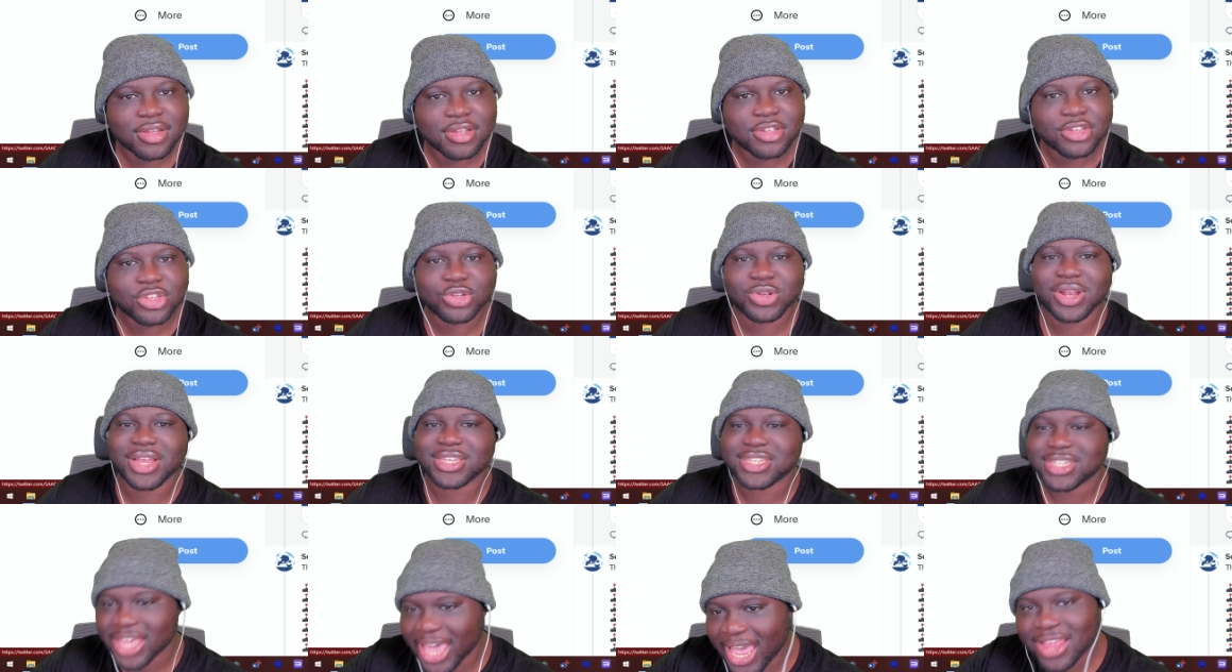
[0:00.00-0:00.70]
So
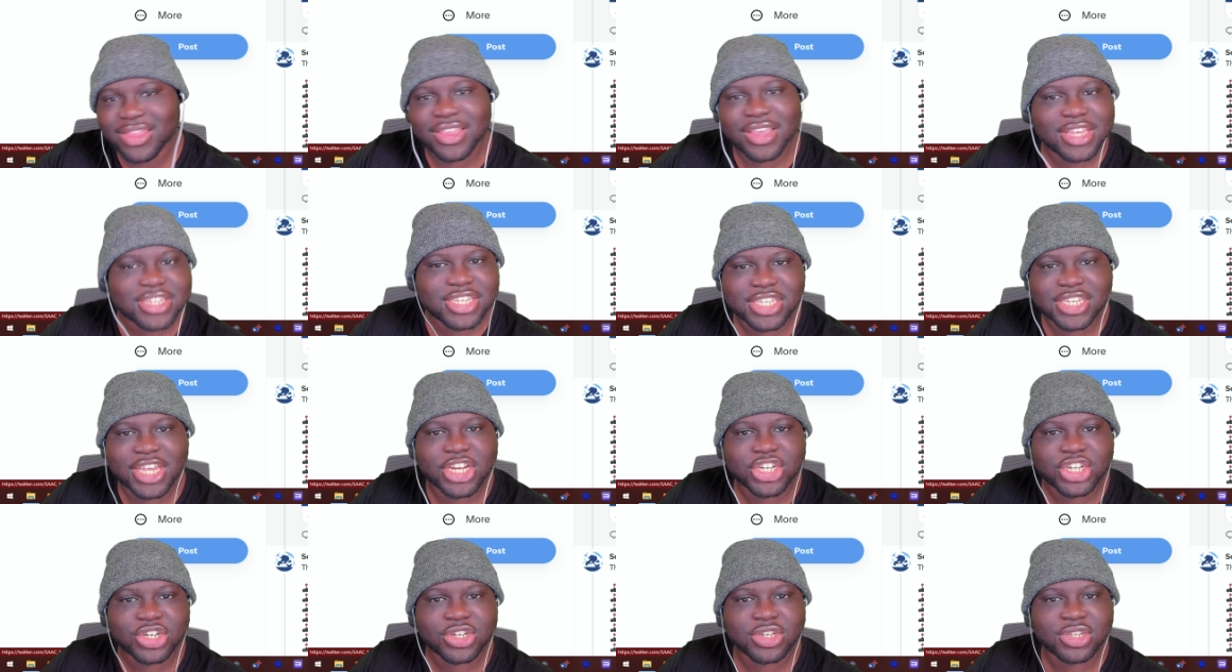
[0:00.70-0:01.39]
let's get these
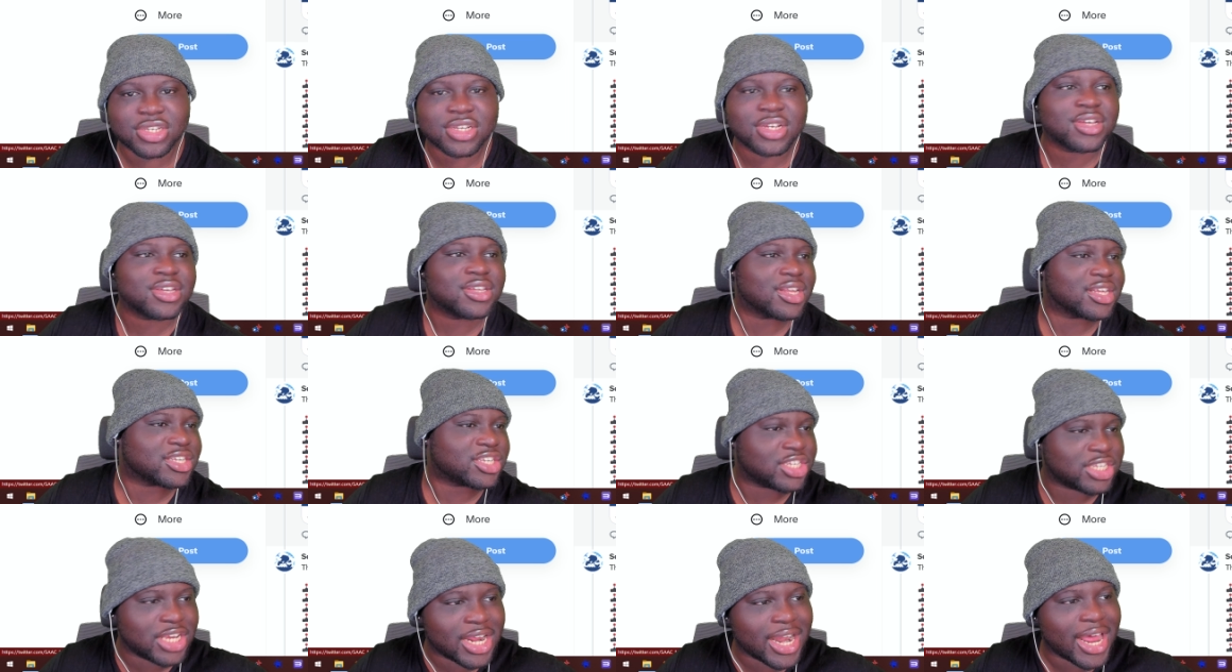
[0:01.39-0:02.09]
seizures, let's
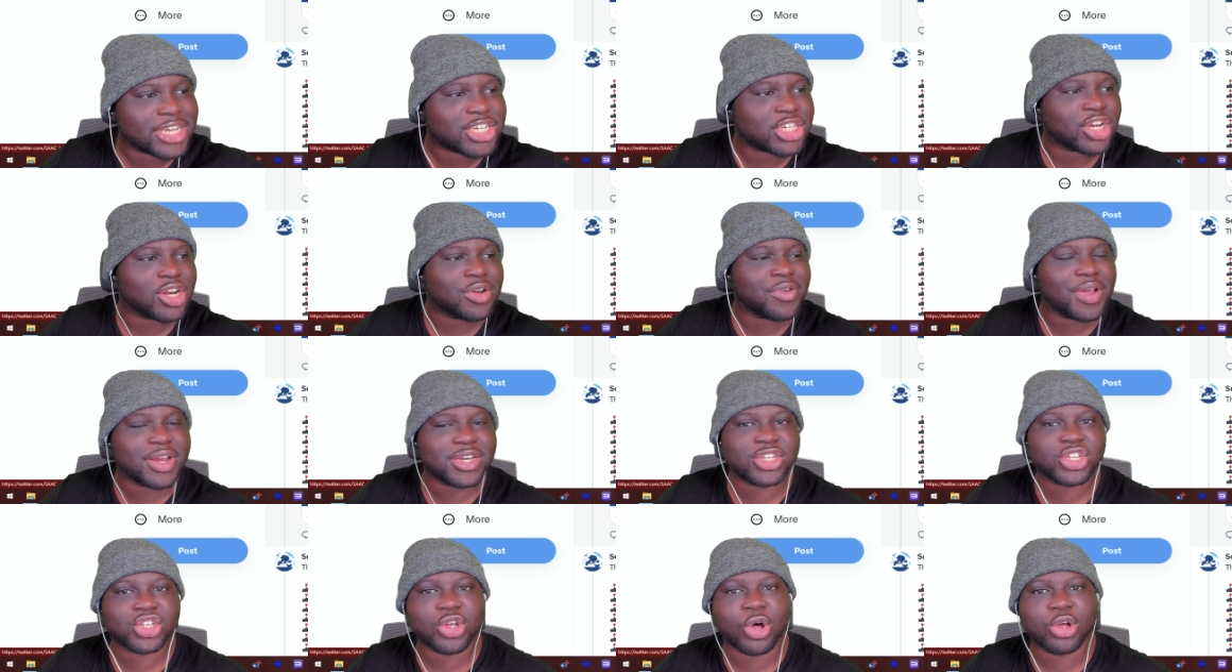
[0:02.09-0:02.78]
see that
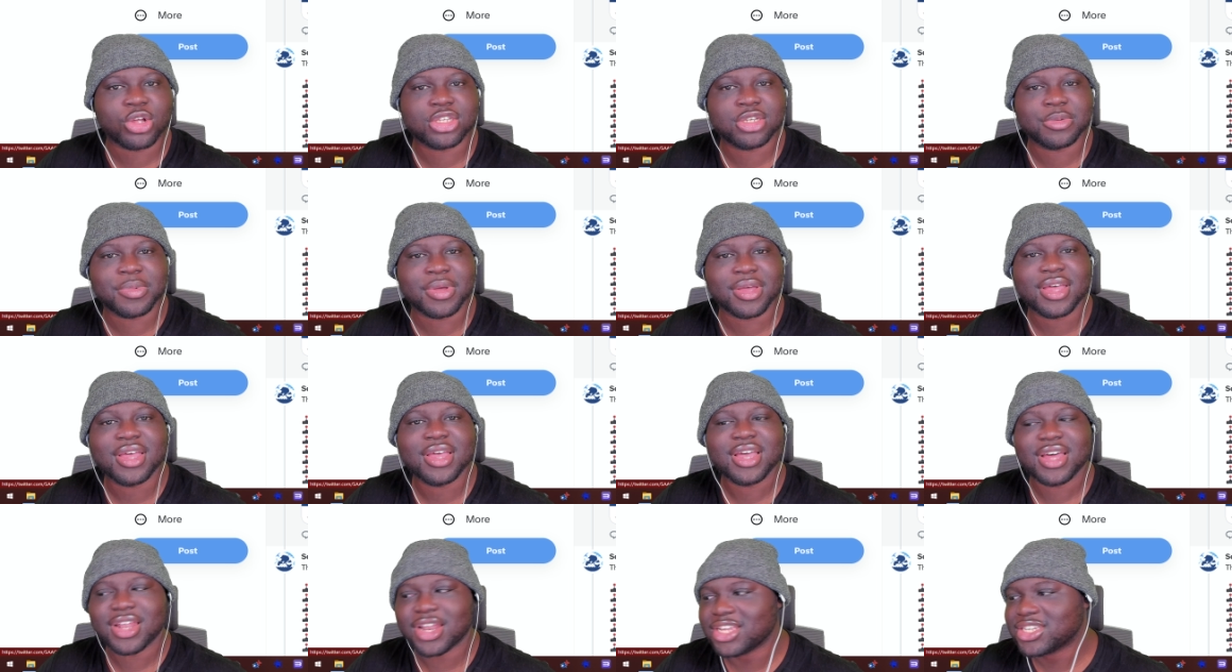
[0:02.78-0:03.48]
Generations Ultimate,
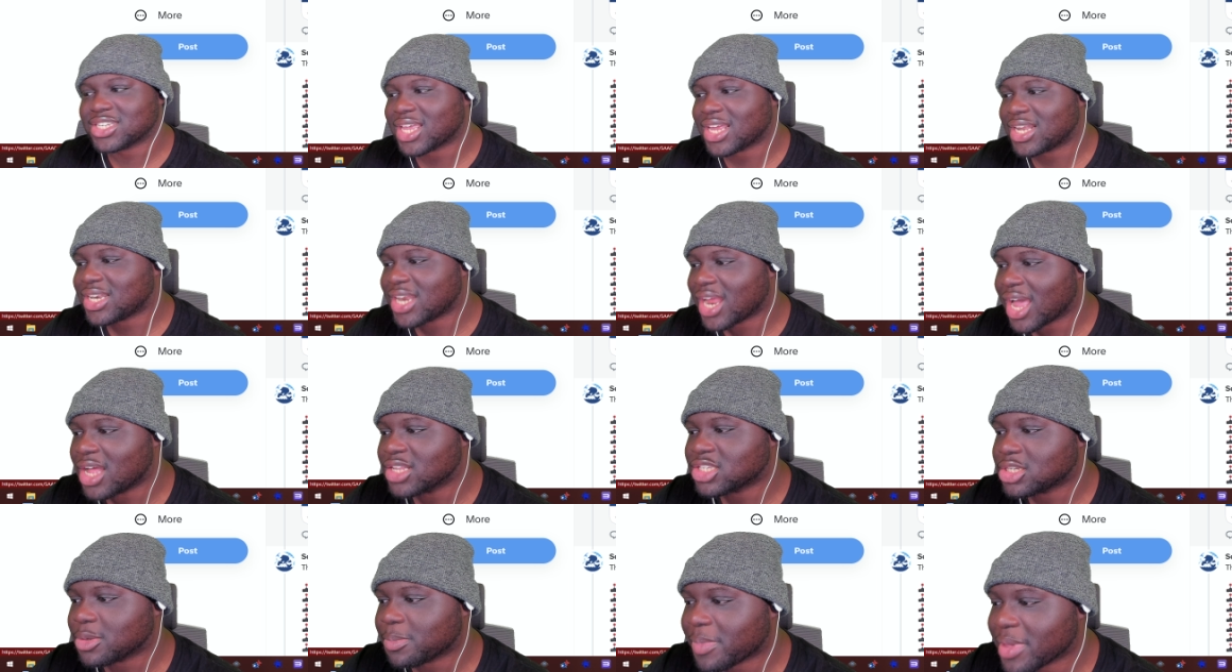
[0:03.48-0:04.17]
and let's get
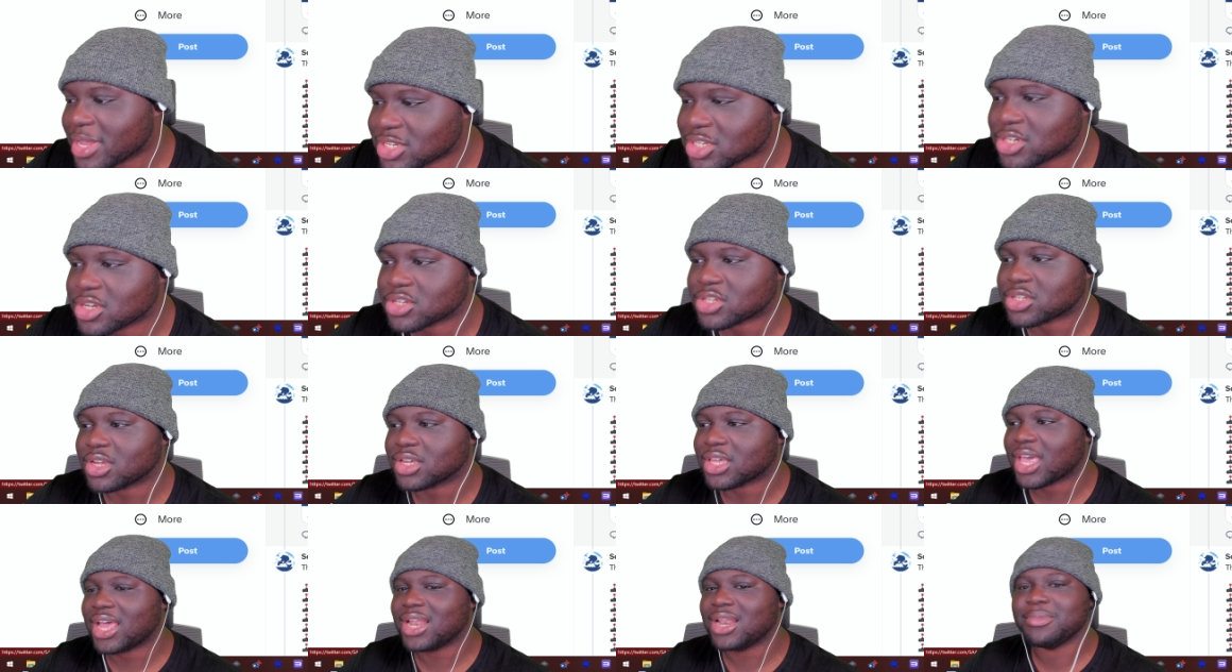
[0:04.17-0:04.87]
down to business,
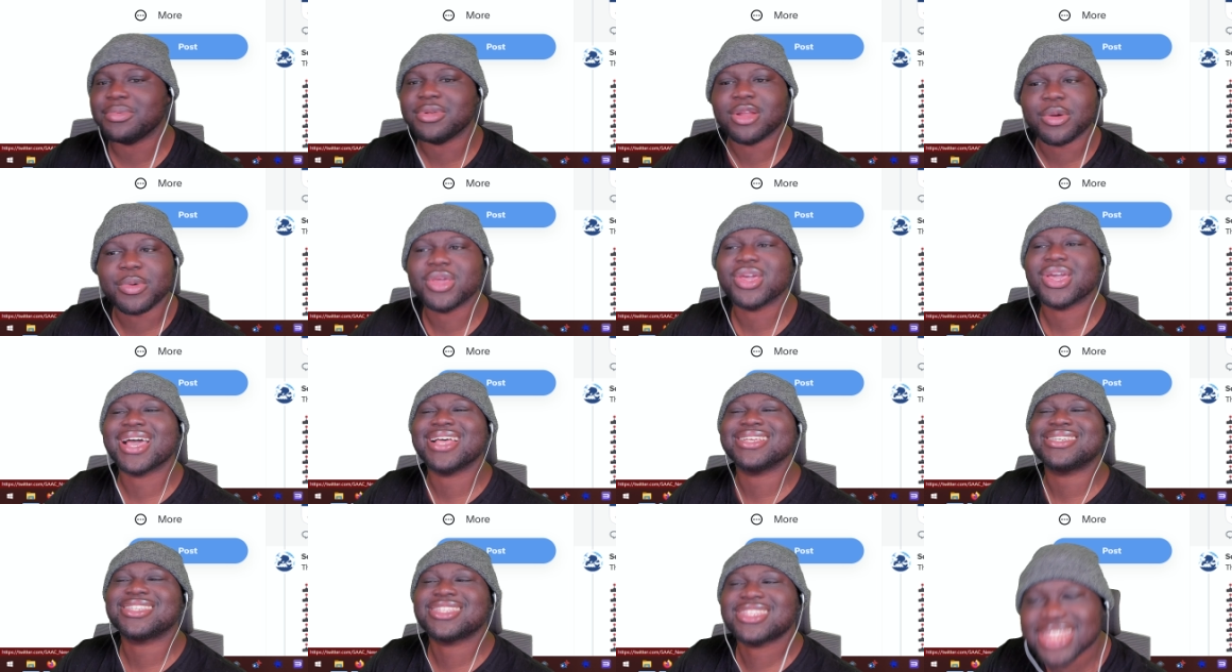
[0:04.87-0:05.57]
okay? Let me know what you
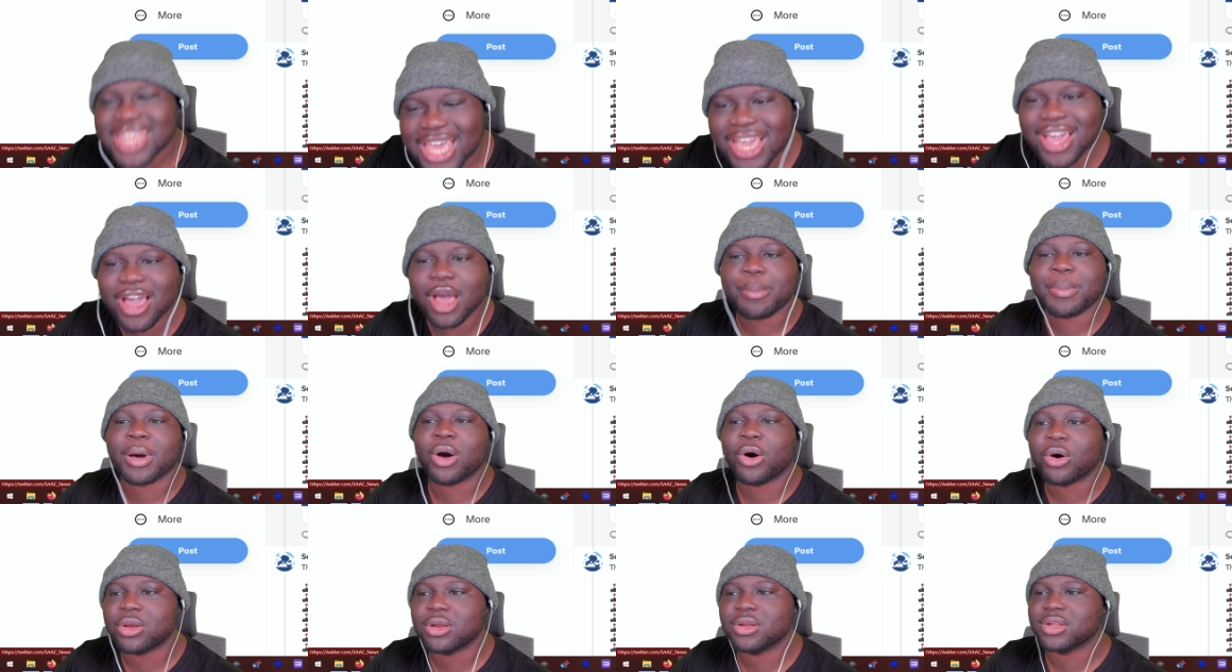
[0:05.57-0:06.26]
guys think
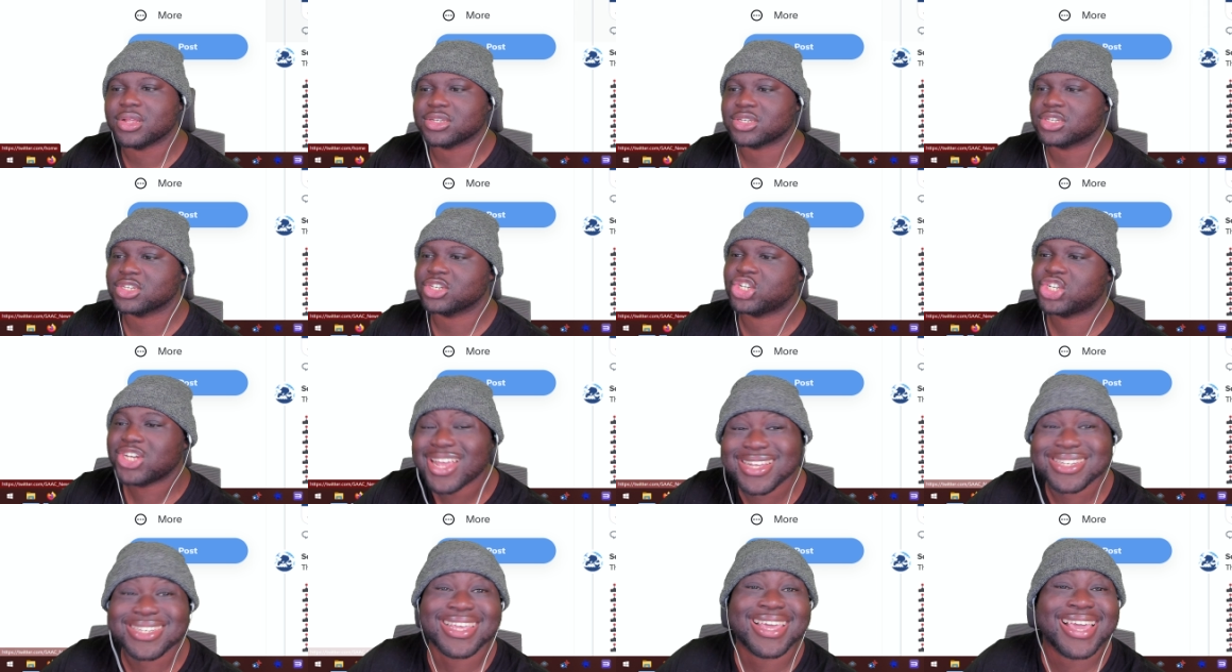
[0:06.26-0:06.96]
about all of this. Shit
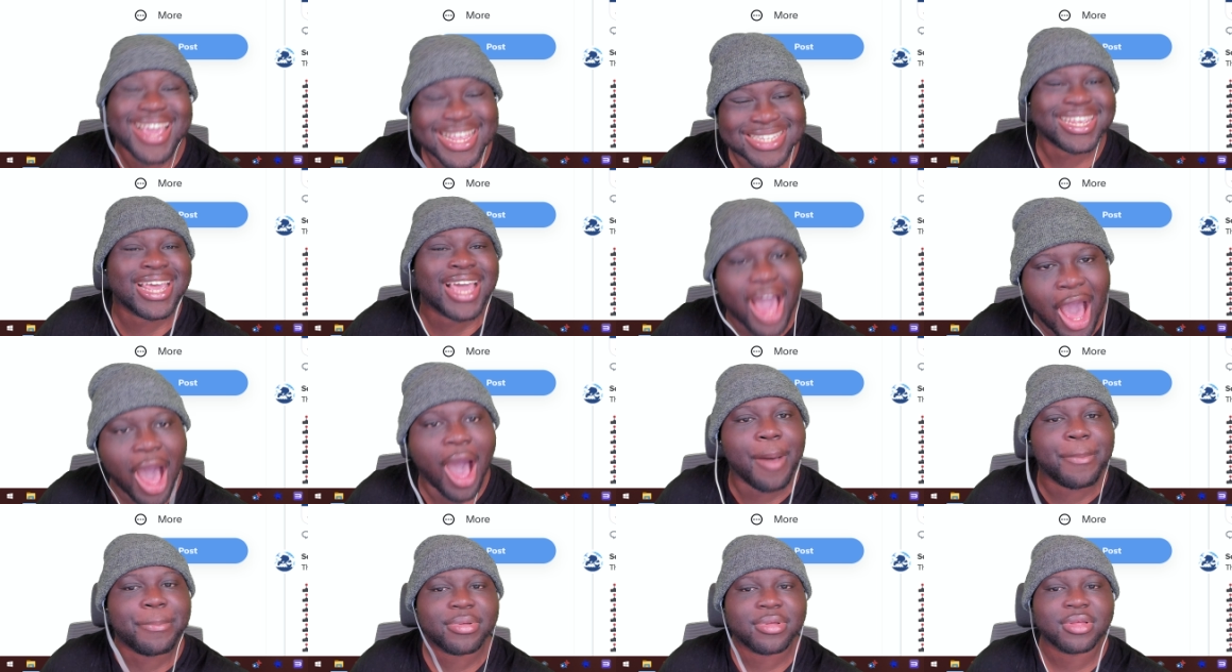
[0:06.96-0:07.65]
is heating
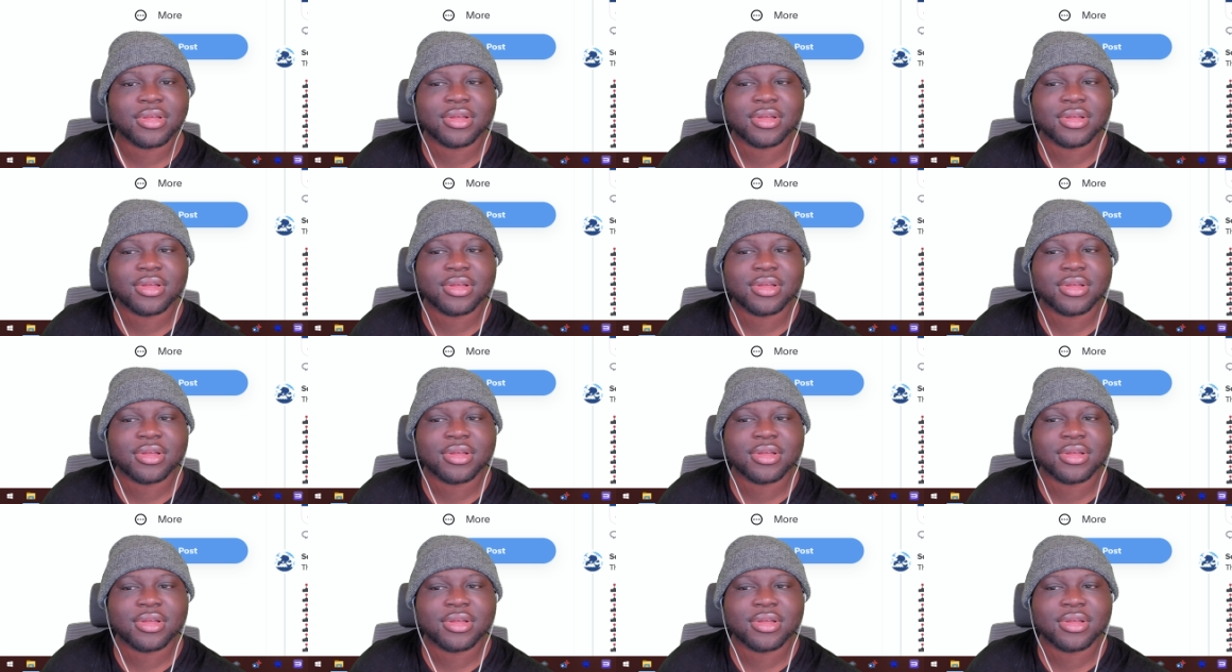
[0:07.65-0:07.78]
up,